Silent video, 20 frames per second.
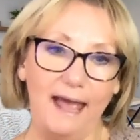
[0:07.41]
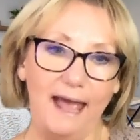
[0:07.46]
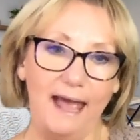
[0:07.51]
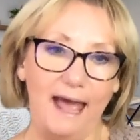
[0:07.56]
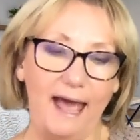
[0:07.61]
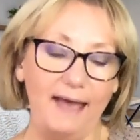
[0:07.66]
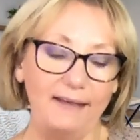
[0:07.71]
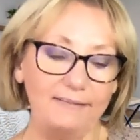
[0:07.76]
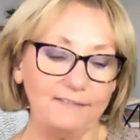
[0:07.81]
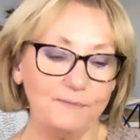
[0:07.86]

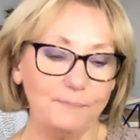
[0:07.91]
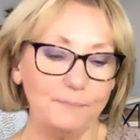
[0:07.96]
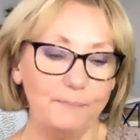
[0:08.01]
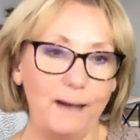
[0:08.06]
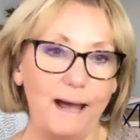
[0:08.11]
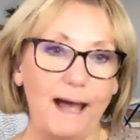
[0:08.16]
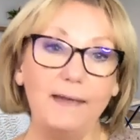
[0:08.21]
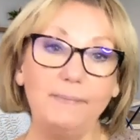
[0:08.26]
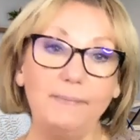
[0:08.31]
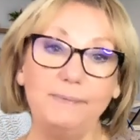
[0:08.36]
asked
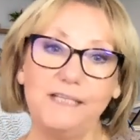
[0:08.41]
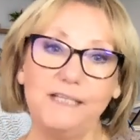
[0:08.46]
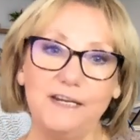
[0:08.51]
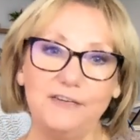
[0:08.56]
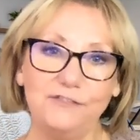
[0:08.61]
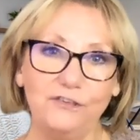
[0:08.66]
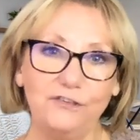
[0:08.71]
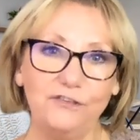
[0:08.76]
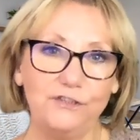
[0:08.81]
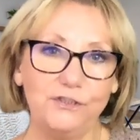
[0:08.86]
by
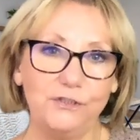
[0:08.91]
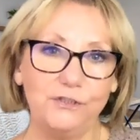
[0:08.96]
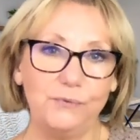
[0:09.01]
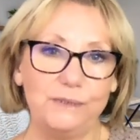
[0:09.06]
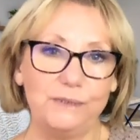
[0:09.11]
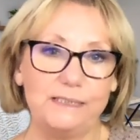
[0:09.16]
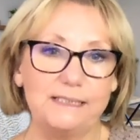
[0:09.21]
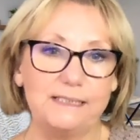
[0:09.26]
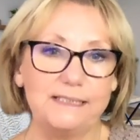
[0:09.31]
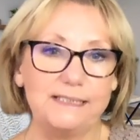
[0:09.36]
potential
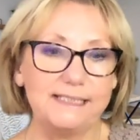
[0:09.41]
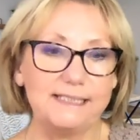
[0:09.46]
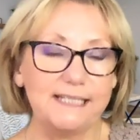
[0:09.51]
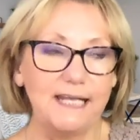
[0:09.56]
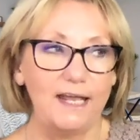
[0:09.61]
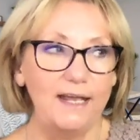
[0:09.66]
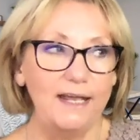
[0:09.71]
students